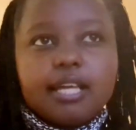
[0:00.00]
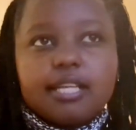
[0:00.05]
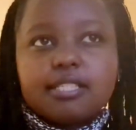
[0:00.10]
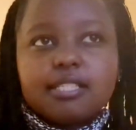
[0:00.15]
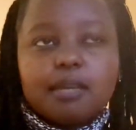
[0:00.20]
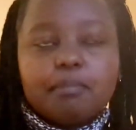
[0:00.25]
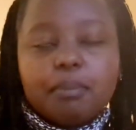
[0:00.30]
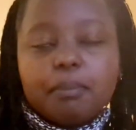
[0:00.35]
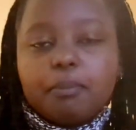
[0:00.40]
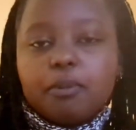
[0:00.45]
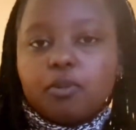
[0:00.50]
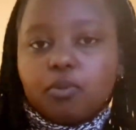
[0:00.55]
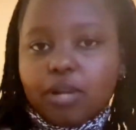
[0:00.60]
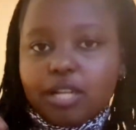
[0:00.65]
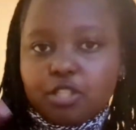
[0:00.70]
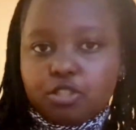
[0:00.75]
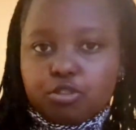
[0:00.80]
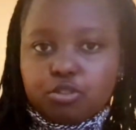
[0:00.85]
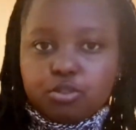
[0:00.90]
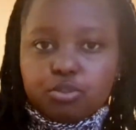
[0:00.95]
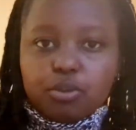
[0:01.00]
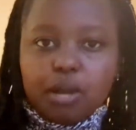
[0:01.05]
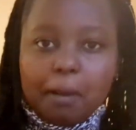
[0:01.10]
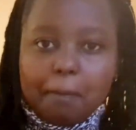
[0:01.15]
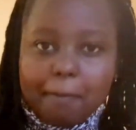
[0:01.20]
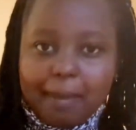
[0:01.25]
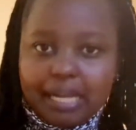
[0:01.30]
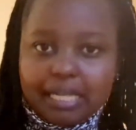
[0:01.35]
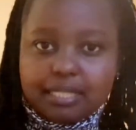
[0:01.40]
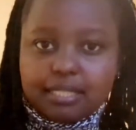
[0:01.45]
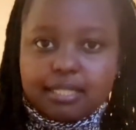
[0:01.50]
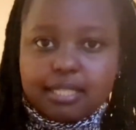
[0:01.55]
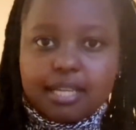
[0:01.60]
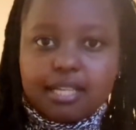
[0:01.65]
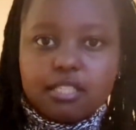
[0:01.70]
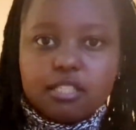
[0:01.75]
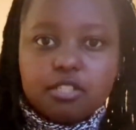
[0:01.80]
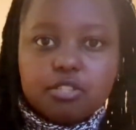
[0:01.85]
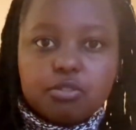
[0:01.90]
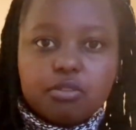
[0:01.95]
some people want to do a
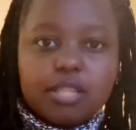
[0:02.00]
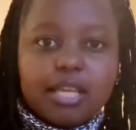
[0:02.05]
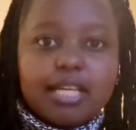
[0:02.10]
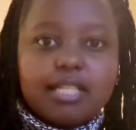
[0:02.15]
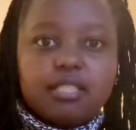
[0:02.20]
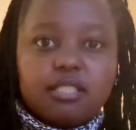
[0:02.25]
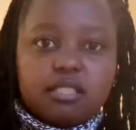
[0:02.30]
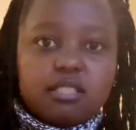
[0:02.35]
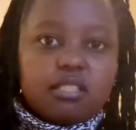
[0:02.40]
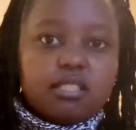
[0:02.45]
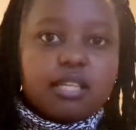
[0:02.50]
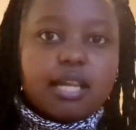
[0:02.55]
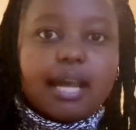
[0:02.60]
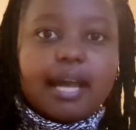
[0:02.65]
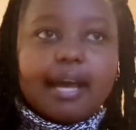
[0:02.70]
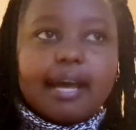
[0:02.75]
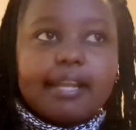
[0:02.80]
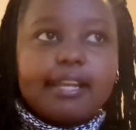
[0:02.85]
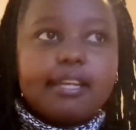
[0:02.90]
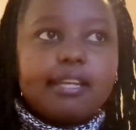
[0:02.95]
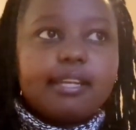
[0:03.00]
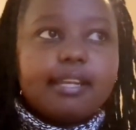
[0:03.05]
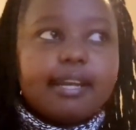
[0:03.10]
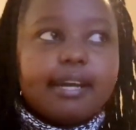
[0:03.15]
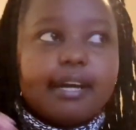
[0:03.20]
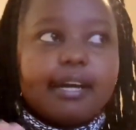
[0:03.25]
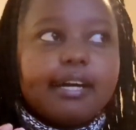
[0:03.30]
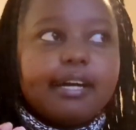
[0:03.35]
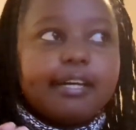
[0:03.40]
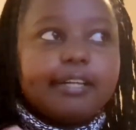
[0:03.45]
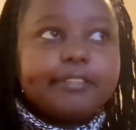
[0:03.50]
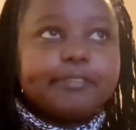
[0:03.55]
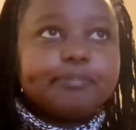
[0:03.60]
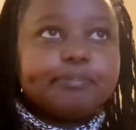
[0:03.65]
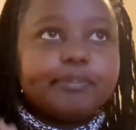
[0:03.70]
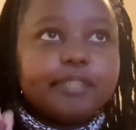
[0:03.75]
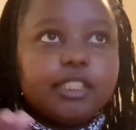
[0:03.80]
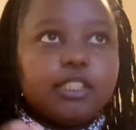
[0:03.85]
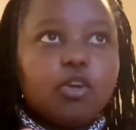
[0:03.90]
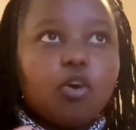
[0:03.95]
master's so that it can
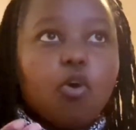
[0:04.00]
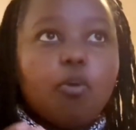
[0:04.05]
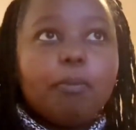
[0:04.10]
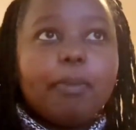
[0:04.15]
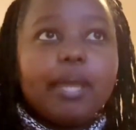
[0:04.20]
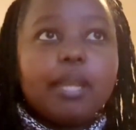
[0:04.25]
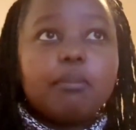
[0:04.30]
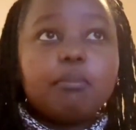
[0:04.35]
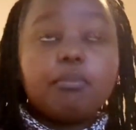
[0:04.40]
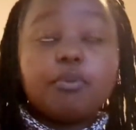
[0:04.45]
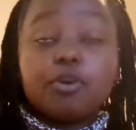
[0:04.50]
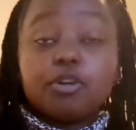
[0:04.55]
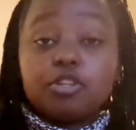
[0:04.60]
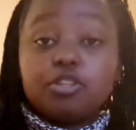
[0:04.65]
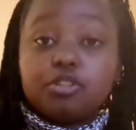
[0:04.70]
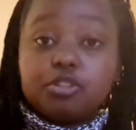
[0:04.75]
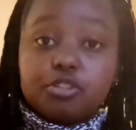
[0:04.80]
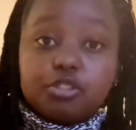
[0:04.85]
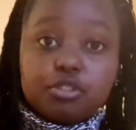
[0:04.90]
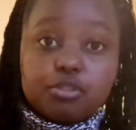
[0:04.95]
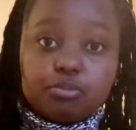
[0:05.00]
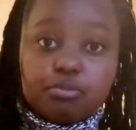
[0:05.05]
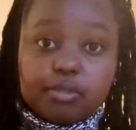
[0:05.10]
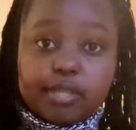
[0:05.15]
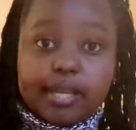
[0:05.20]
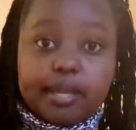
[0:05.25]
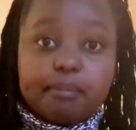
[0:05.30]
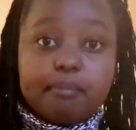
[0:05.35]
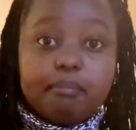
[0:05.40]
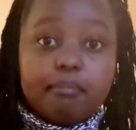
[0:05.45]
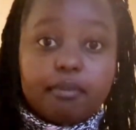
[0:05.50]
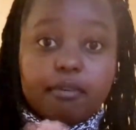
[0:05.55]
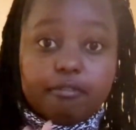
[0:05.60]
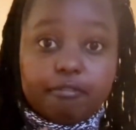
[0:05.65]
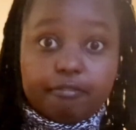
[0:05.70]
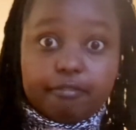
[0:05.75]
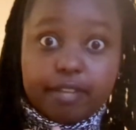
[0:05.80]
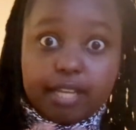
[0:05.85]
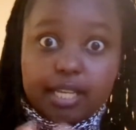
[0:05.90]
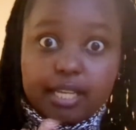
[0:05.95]
open more doors to them
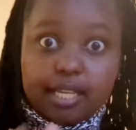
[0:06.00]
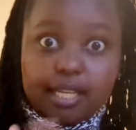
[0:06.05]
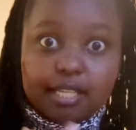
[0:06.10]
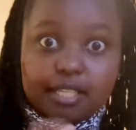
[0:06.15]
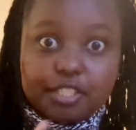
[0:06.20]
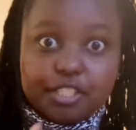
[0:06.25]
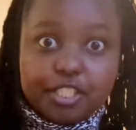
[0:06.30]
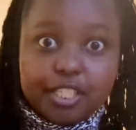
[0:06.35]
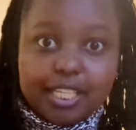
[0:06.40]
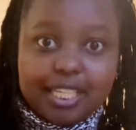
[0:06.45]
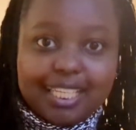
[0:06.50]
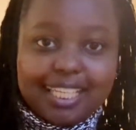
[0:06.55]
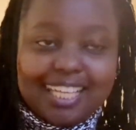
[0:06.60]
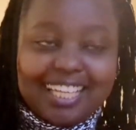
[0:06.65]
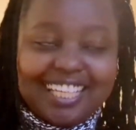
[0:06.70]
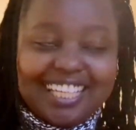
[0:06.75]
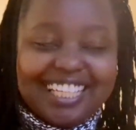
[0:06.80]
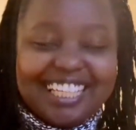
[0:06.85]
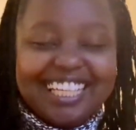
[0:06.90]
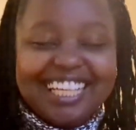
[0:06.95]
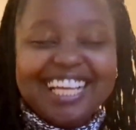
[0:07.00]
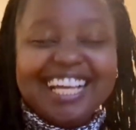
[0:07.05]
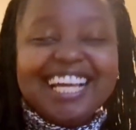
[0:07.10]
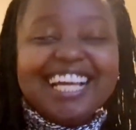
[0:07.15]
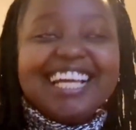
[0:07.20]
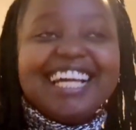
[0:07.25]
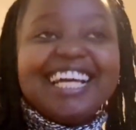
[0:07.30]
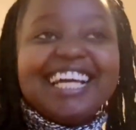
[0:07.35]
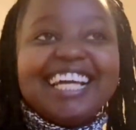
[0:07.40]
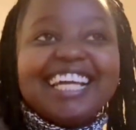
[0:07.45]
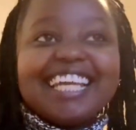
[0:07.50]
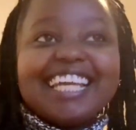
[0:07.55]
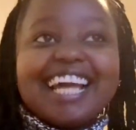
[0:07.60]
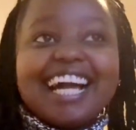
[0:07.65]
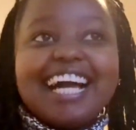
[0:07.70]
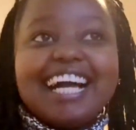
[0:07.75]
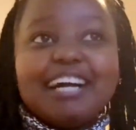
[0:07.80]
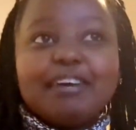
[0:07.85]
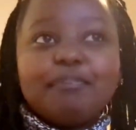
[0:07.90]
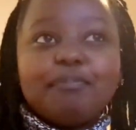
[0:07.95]
financially.
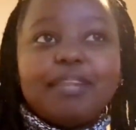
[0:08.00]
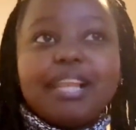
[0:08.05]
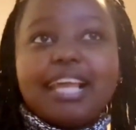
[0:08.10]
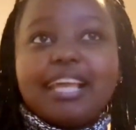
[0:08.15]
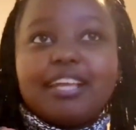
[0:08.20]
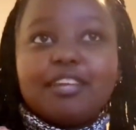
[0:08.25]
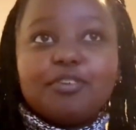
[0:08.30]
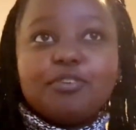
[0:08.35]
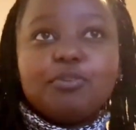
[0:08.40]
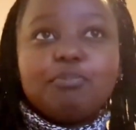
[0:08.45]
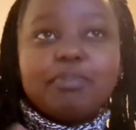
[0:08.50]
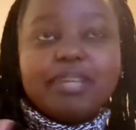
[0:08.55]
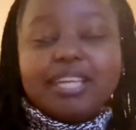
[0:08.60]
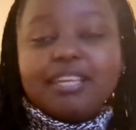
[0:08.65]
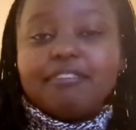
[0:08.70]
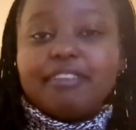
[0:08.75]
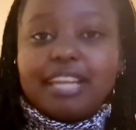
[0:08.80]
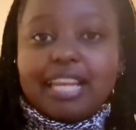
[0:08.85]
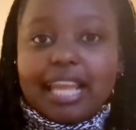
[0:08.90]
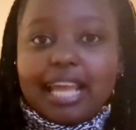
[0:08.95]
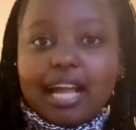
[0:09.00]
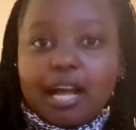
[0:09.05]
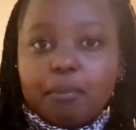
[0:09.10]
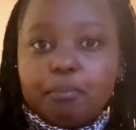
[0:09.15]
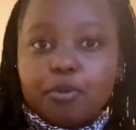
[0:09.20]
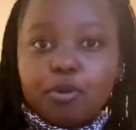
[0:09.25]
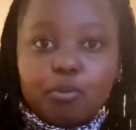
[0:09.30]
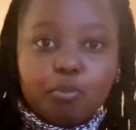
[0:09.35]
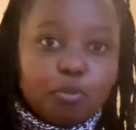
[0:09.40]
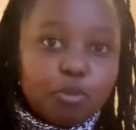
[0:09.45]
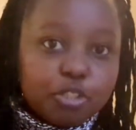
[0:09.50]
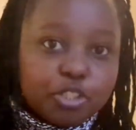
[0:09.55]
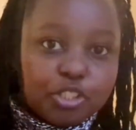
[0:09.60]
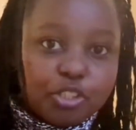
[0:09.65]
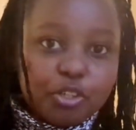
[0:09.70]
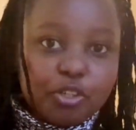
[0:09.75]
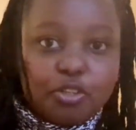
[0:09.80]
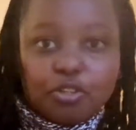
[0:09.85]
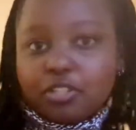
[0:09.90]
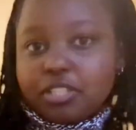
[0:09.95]
Yeah, like you'll be given like a
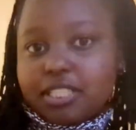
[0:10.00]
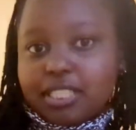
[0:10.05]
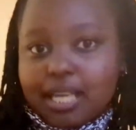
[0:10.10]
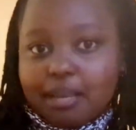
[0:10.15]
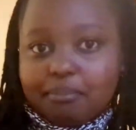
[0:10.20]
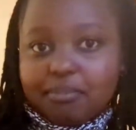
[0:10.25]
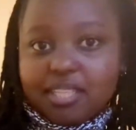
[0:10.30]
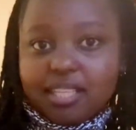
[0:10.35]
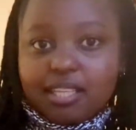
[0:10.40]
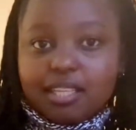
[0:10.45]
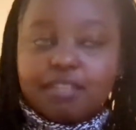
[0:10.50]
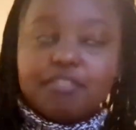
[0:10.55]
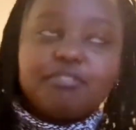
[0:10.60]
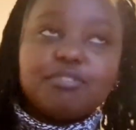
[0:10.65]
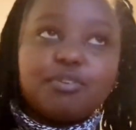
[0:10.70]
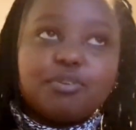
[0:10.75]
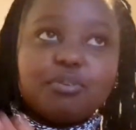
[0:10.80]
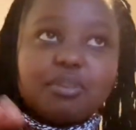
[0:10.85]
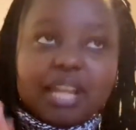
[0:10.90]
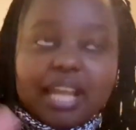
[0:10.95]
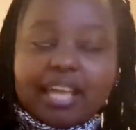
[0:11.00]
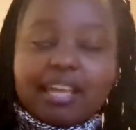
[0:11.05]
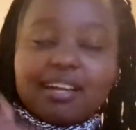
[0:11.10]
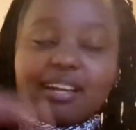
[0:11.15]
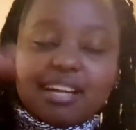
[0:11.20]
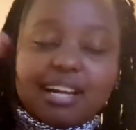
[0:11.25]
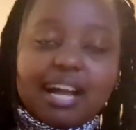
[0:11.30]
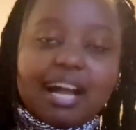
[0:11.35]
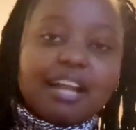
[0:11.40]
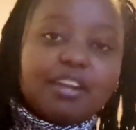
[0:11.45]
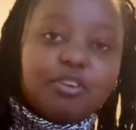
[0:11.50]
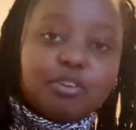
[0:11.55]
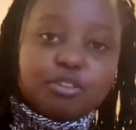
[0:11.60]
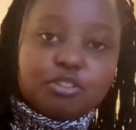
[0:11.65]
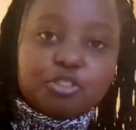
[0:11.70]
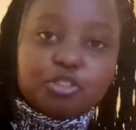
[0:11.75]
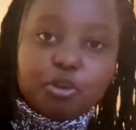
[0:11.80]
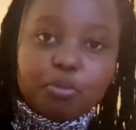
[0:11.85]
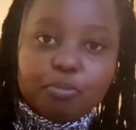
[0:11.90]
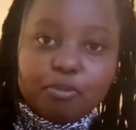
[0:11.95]
promotion or something if you add
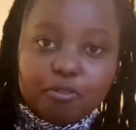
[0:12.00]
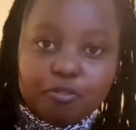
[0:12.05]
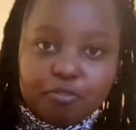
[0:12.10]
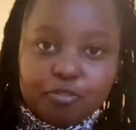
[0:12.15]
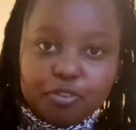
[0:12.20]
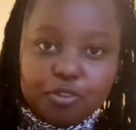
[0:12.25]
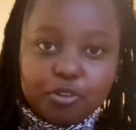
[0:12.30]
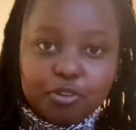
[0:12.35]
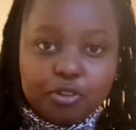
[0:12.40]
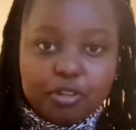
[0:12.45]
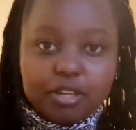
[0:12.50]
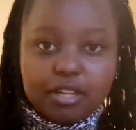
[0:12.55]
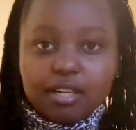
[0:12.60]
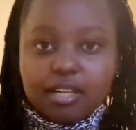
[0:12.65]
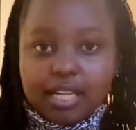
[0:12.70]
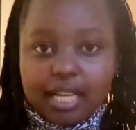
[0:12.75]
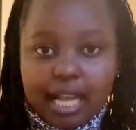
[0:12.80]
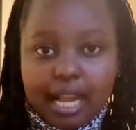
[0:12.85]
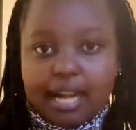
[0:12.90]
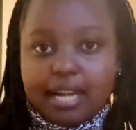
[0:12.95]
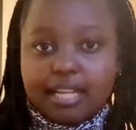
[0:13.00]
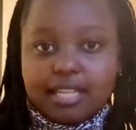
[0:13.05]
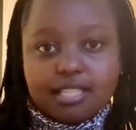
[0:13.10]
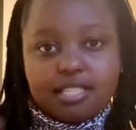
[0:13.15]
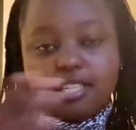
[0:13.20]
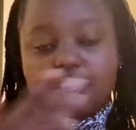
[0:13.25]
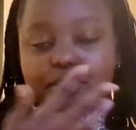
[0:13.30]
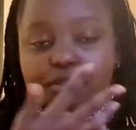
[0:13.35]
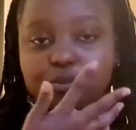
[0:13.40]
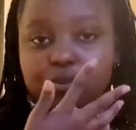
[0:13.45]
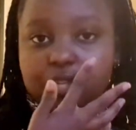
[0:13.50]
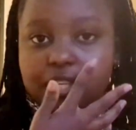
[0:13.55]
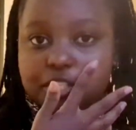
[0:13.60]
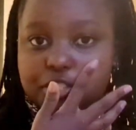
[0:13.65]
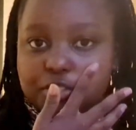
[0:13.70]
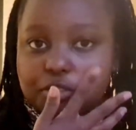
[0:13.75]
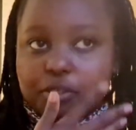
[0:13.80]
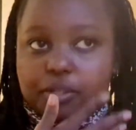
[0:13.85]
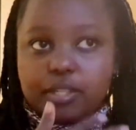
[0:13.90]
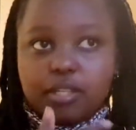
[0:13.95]
on top of your current
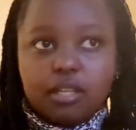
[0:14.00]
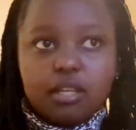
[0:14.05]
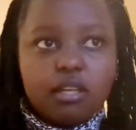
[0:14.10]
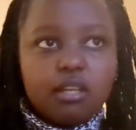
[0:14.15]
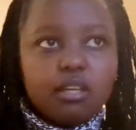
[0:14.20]
education.